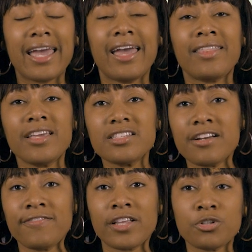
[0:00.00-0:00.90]
and these
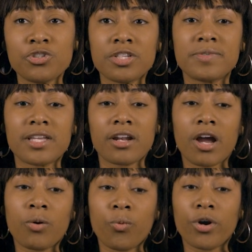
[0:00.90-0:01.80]
are fellowships that
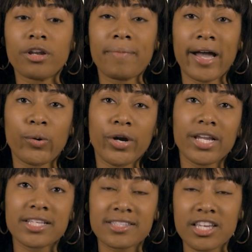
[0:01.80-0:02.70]
are awarded by
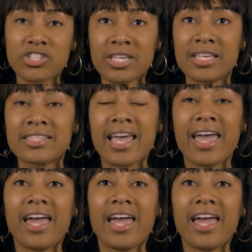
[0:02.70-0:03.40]
organizations